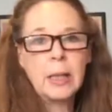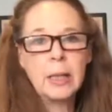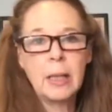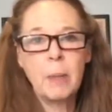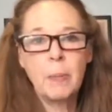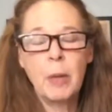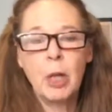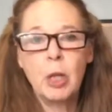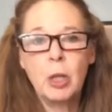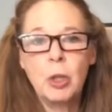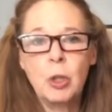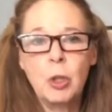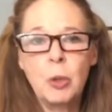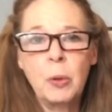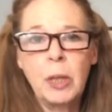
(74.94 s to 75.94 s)
some
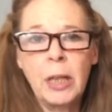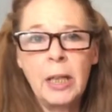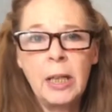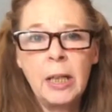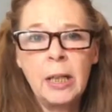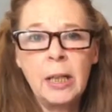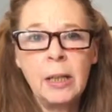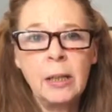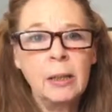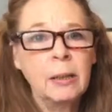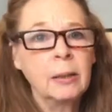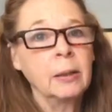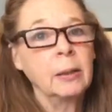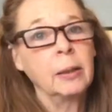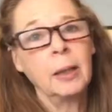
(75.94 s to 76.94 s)
zucchini.
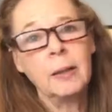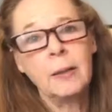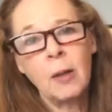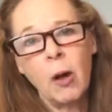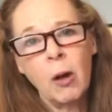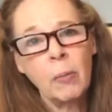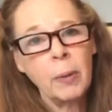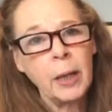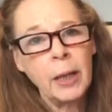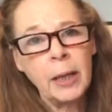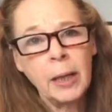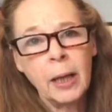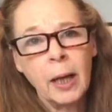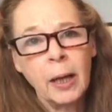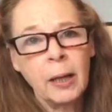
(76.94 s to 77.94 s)
It's
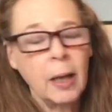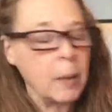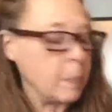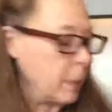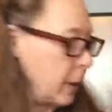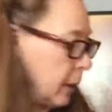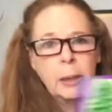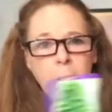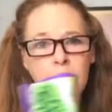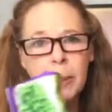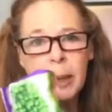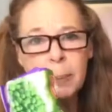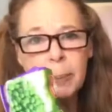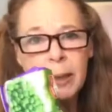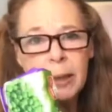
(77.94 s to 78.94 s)
already cut up. A little
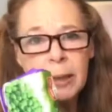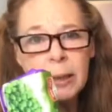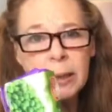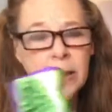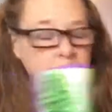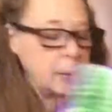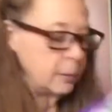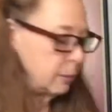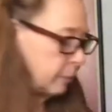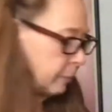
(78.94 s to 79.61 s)
bit of peas